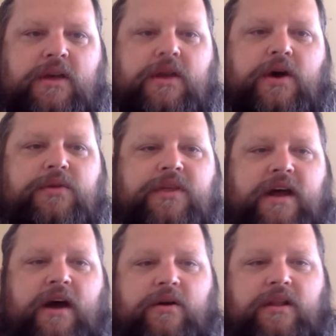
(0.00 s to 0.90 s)
Know that
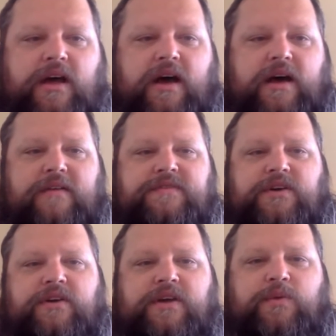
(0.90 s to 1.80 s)
our lives
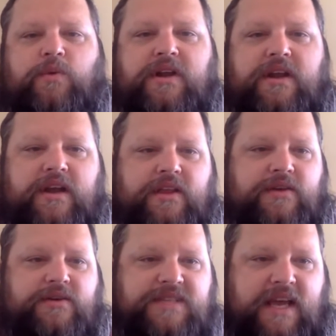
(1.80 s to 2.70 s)
are in one
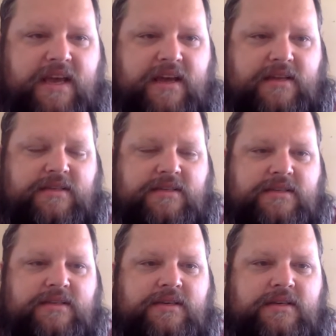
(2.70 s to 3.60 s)
another's
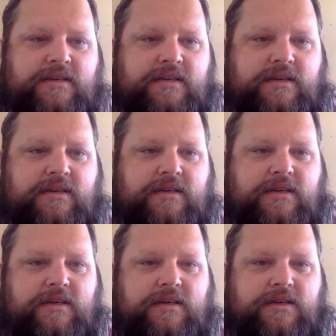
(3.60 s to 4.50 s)
hands.
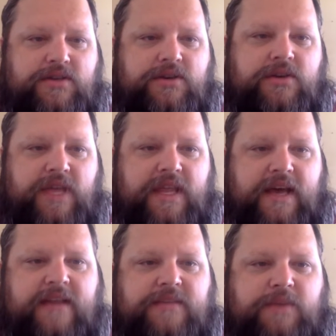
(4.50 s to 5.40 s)
Surely
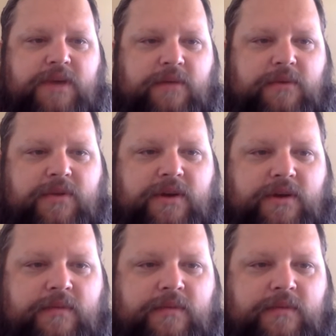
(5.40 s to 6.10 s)
that has become clear.